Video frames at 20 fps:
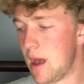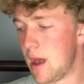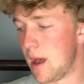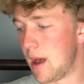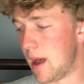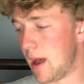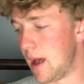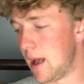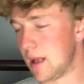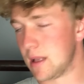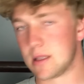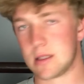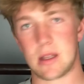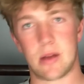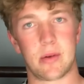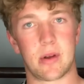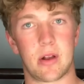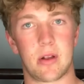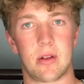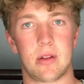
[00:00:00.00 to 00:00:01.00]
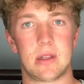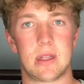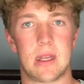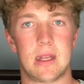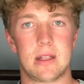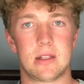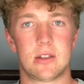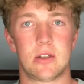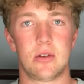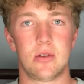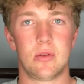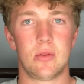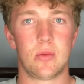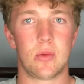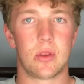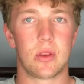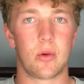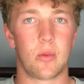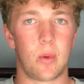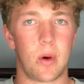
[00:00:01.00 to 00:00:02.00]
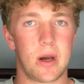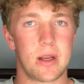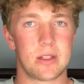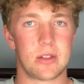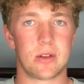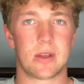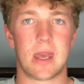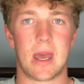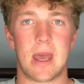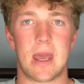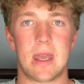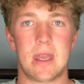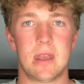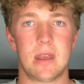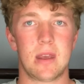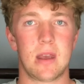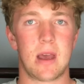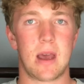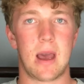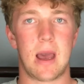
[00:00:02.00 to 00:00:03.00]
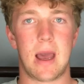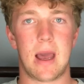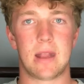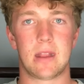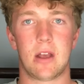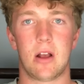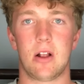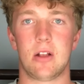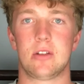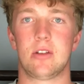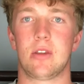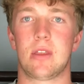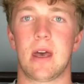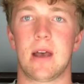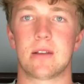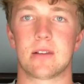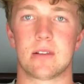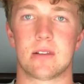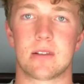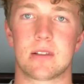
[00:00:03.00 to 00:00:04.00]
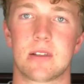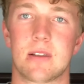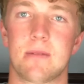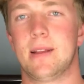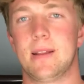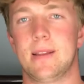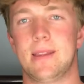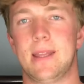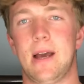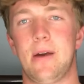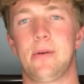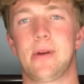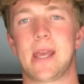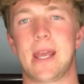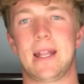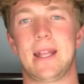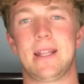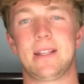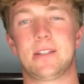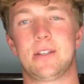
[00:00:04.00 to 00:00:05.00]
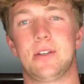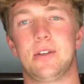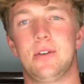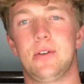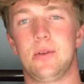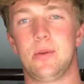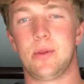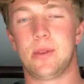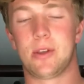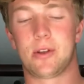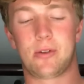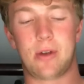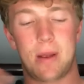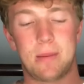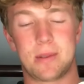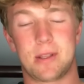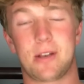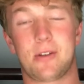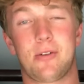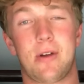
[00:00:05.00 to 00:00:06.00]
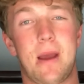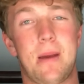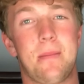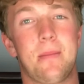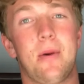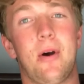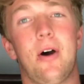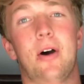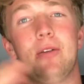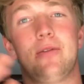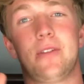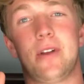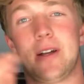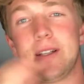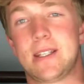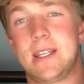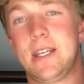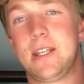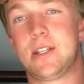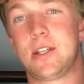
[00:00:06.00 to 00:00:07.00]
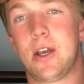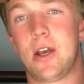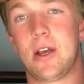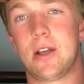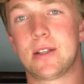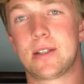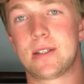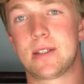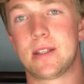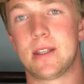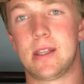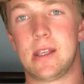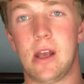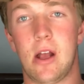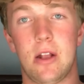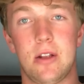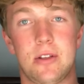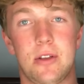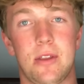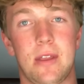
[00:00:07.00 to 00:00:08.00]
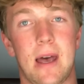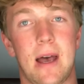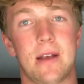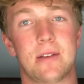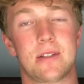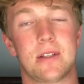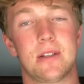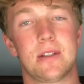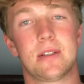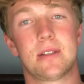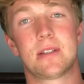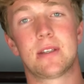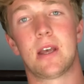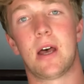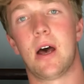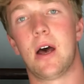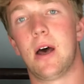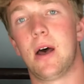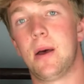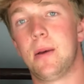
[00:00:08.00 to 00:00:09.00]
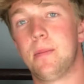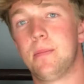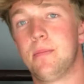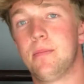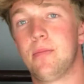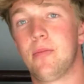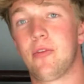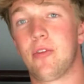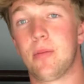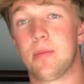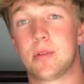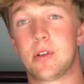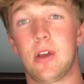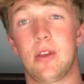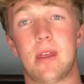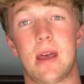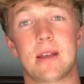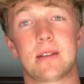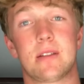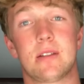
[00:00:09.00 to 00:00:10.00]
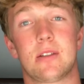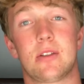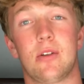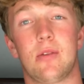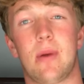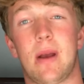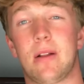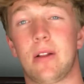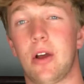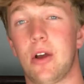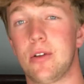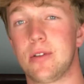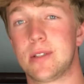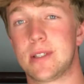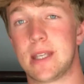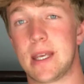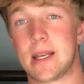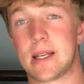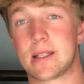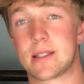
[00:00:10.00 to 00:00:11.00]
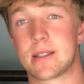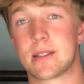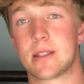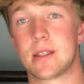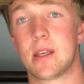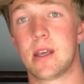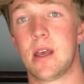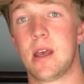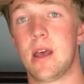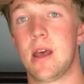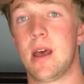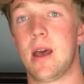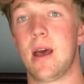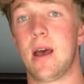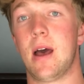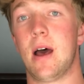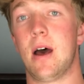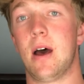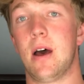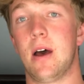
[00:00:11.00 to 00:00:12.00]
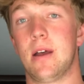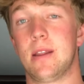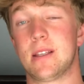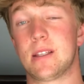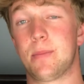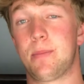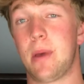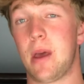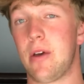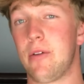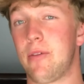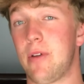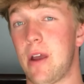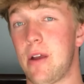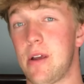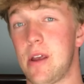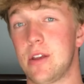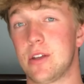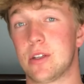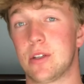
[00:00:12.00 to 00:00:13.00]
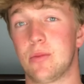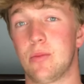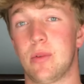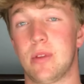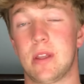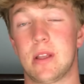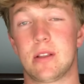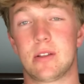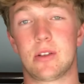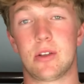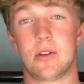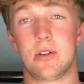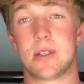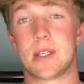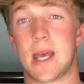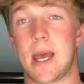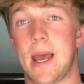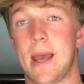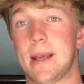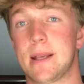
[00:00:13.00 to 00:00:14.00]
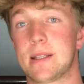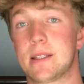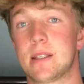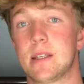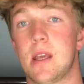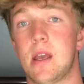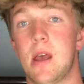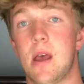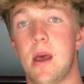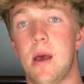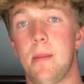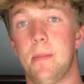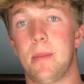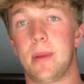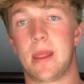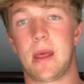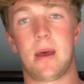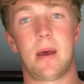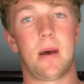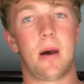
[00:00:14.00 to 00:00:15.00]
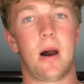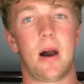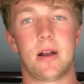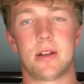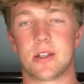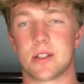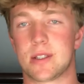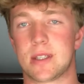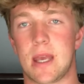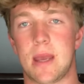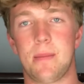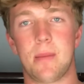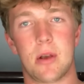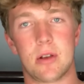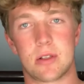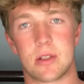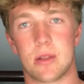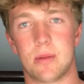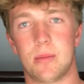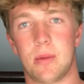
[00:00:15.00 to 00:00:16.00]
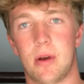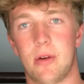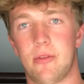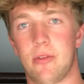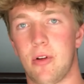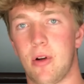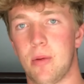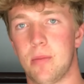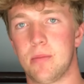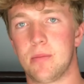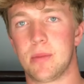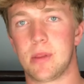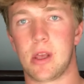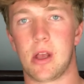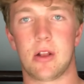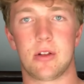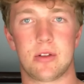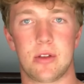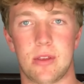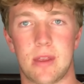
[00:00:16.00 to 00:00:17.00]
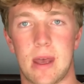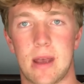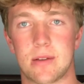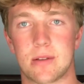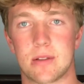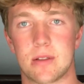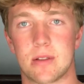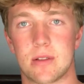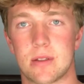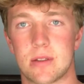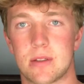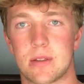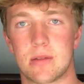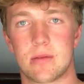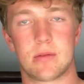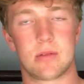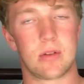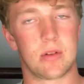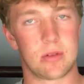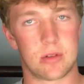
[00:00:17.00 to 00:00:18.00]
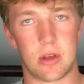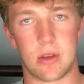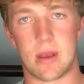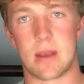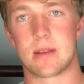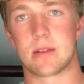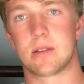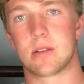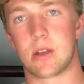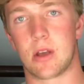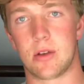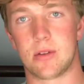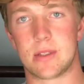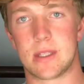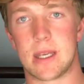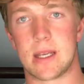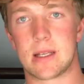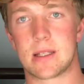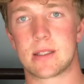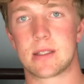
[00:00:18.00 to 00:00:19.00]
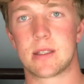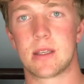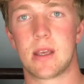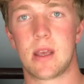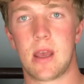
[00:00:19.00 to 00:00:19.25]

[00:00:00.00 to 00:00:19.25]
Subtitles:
And now we're going into the Y2K and the early 2000s. Now we're getting into the creme de la creme of Nike t-shirts, the early 2000s, from 2000 to around 06. There's a bit of variation within two tags, but I just say most of them are from the early 2000s, 2000 to 06.